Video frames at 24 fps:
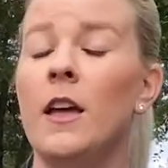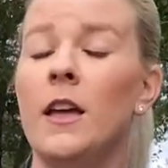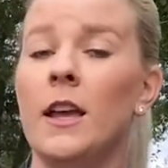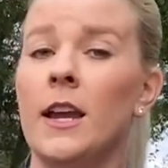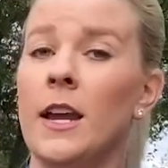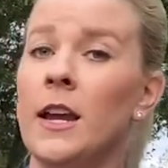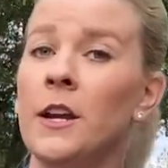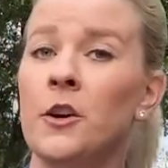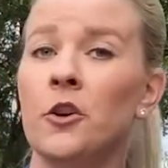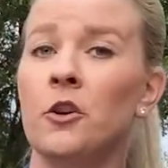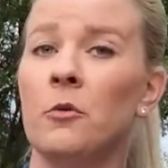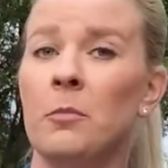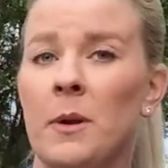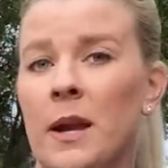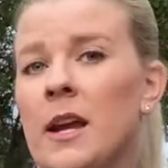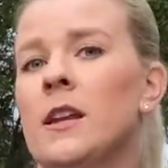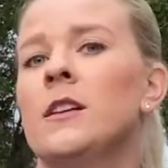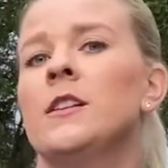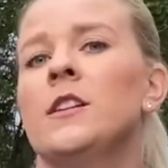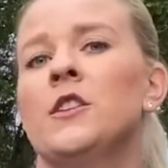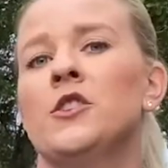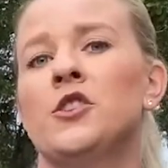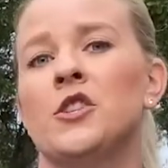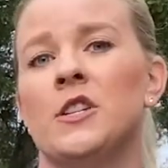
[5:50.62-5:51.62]
inner
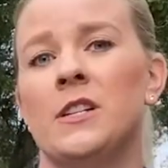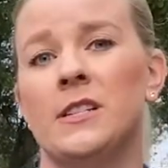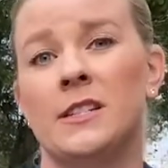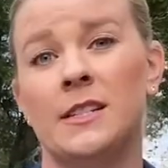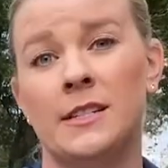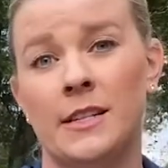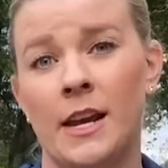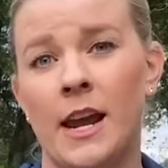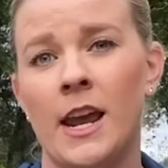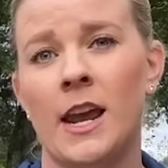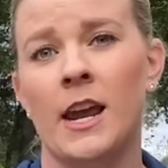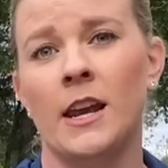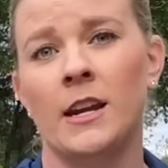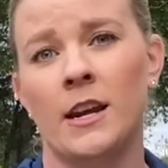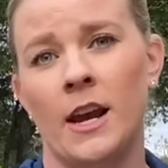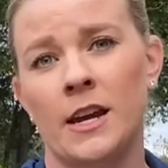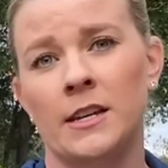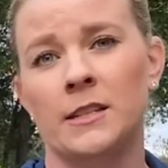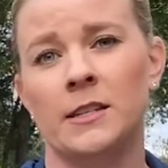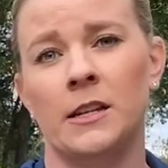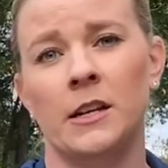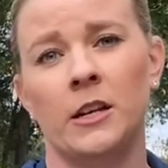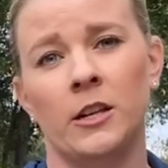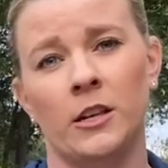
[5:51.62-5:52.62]
bandage is staying
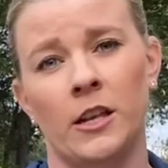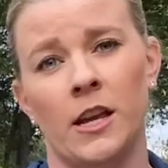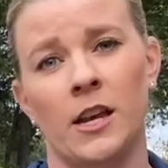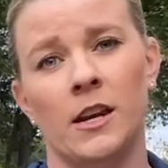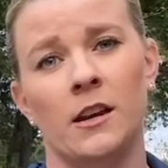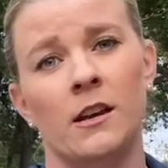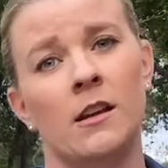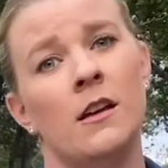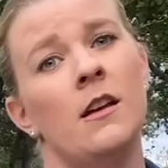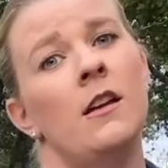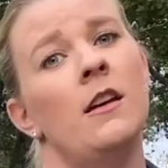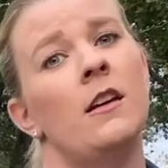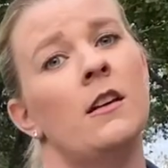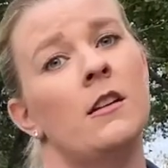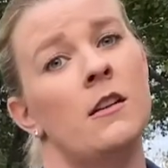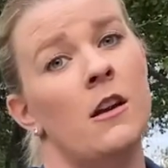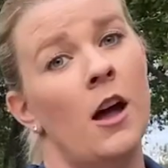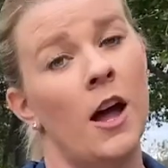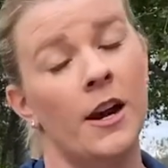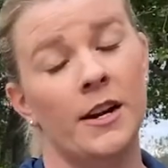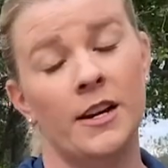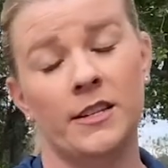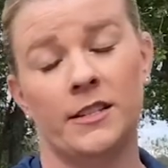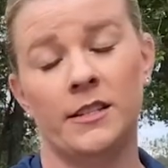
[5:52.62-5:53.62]
nice and clean.
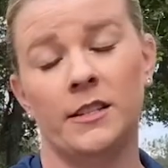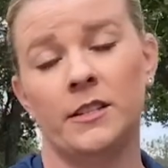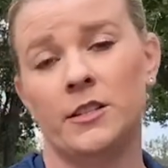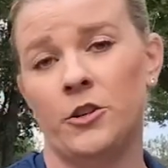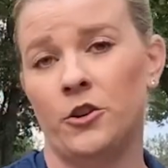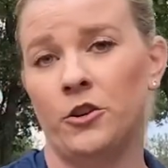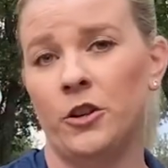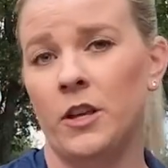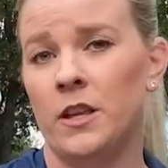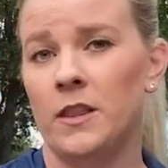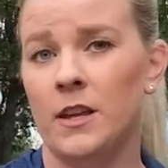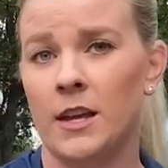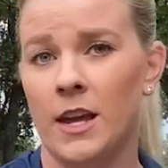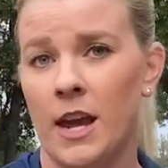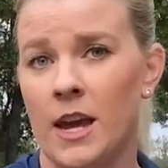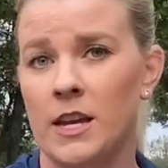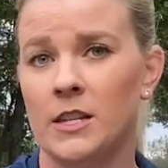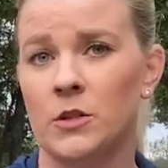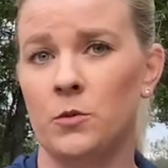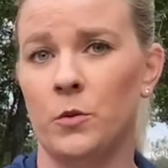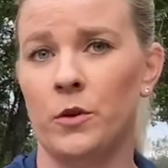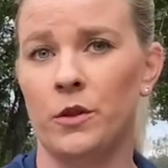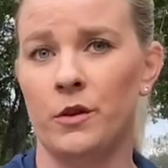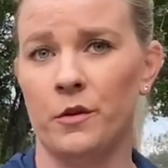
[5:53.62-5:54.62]
Not necessarily the
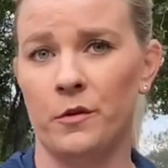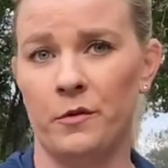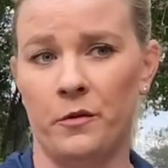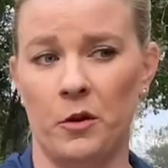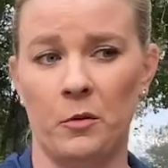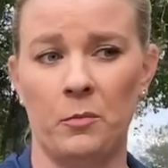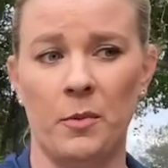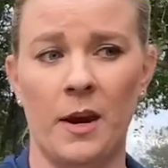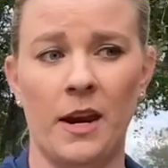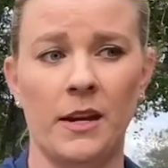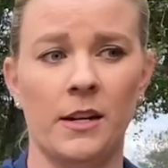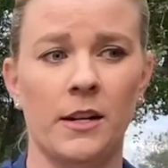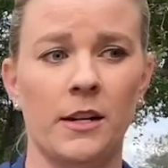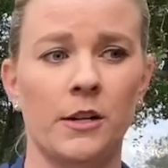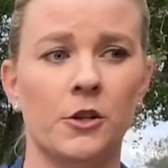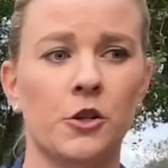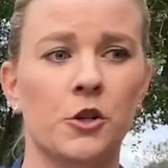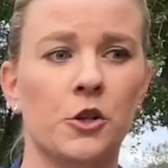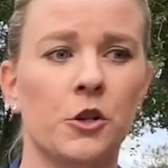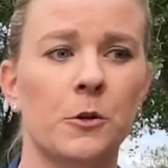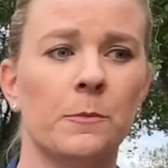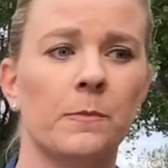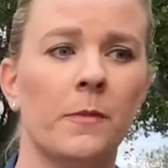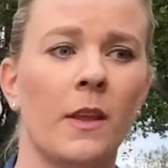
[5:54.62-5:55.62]
case with your foot
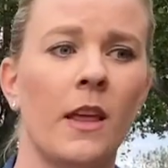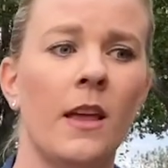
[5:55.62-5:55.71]
bandage.